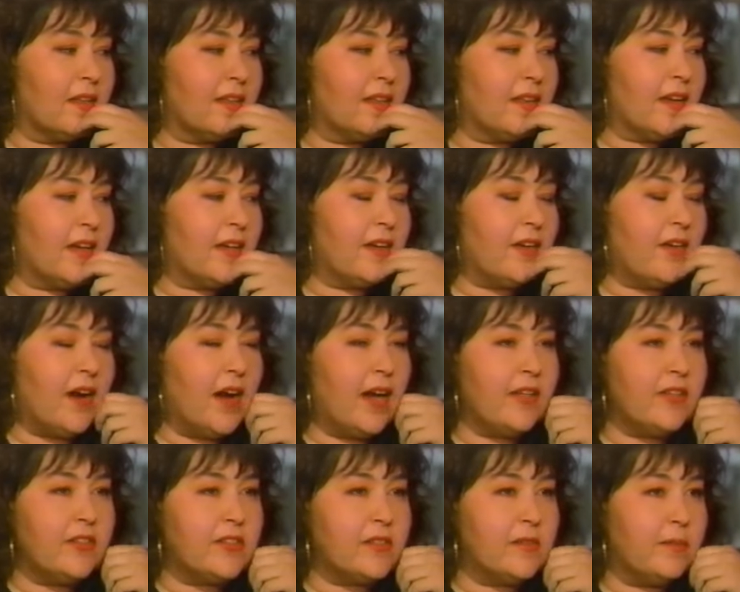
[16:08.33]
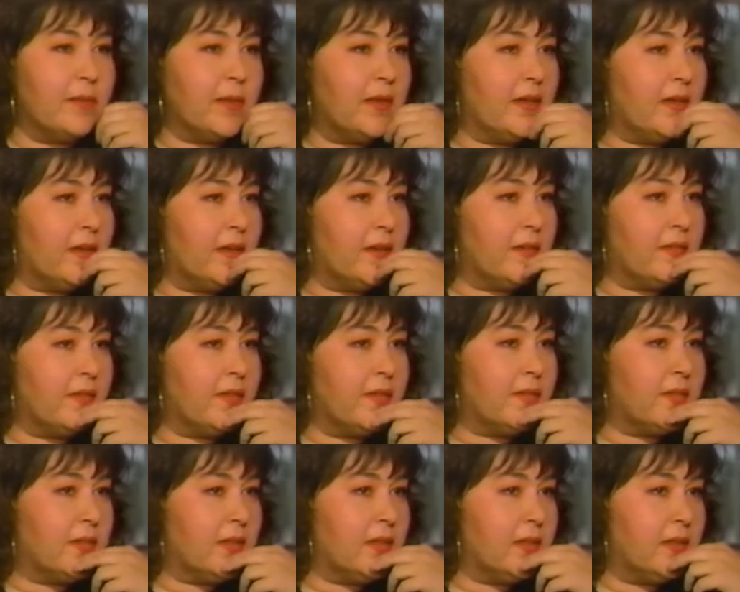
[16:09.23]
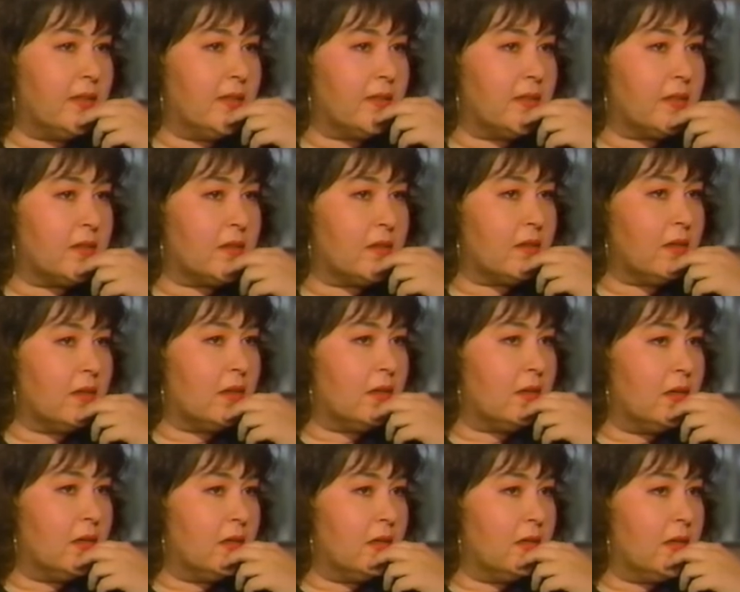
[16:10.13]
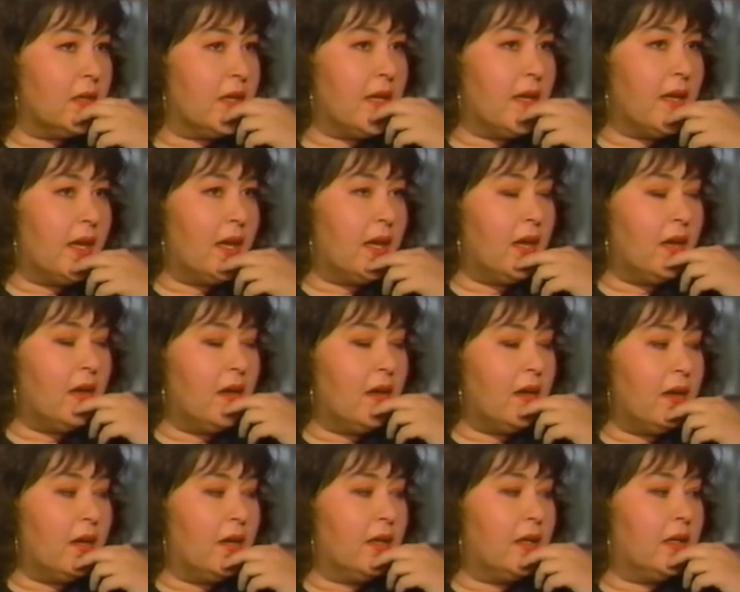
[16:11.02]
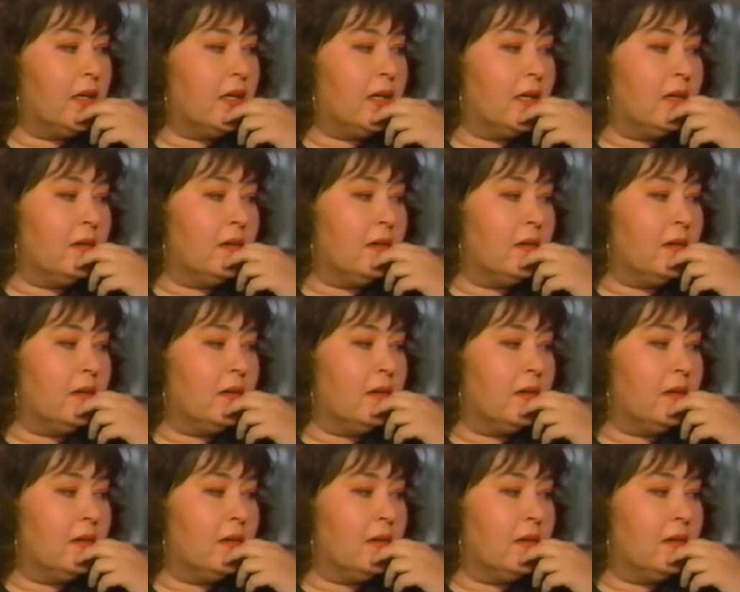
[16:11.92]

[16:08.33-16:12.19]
I go, I used to be in here 15 years ago, and uh,